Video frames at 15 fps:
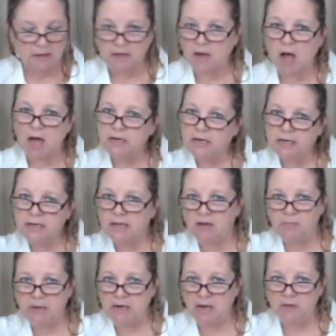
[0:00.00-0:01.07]
God didn't give
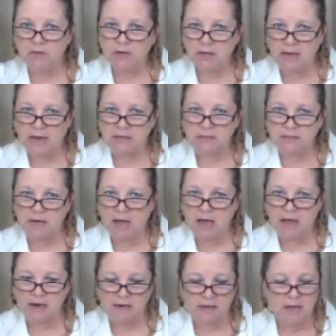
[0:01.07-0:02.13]
me nothing last
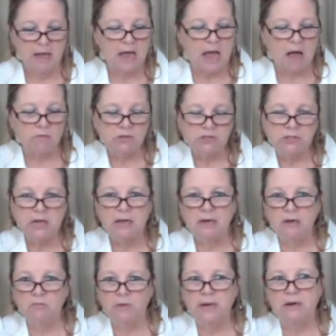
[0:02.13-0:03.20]
night. I was sitting
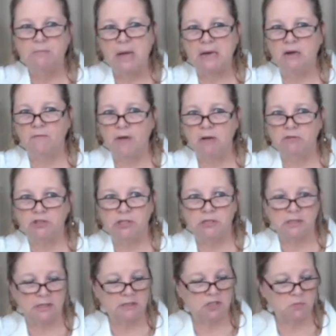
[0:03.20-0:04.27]
and reading my
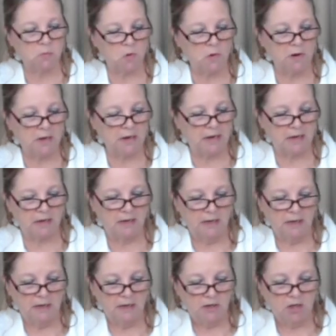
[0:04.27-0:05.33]
devotion this morning, and
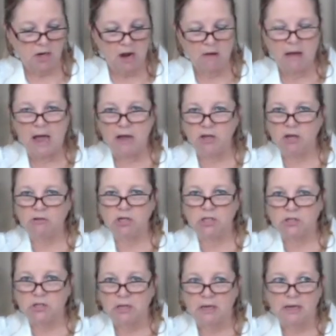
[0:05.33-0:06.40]
you know how you
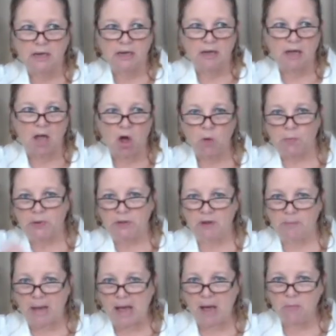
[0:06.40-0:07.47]
just open the
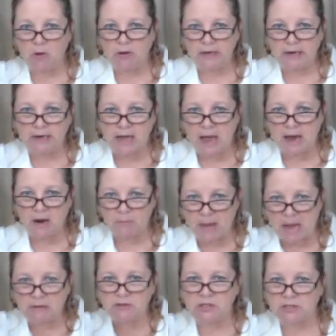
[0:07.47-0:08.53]
Bible and it kind of
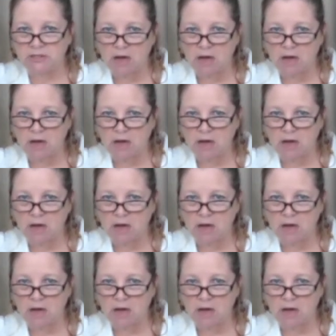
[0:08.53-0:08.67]
bounces